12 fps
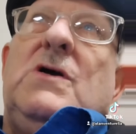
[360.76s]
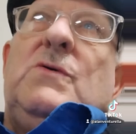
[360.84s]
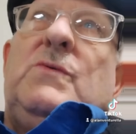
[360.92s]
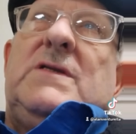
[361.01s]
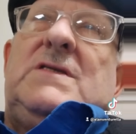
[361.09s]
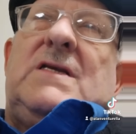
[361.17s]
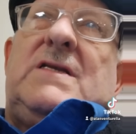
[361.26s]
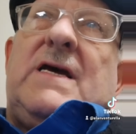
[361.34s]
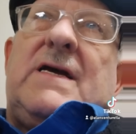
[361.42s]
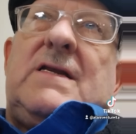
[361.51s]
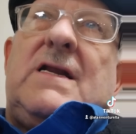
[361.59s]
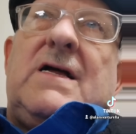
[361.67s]
with the
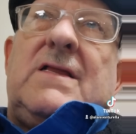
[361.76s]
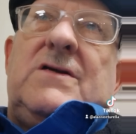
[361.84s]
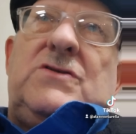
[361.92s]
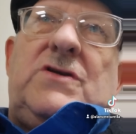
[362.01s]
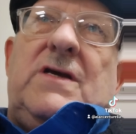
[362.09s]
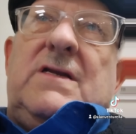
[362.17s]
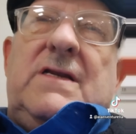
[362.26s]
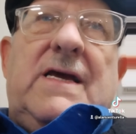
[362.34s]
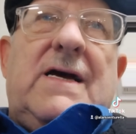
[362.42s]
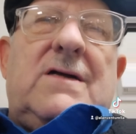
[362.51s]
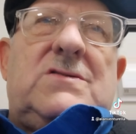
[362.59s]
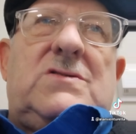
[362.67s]
technology and the
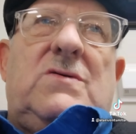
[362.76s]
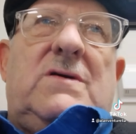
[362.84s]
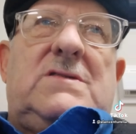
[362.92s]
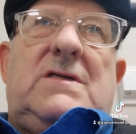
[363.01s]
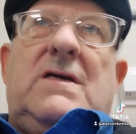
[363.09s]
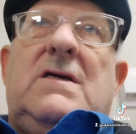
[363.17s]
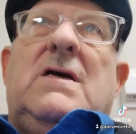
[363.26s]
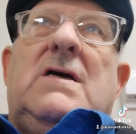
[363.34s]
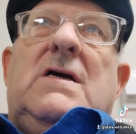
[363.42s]
outsourcing,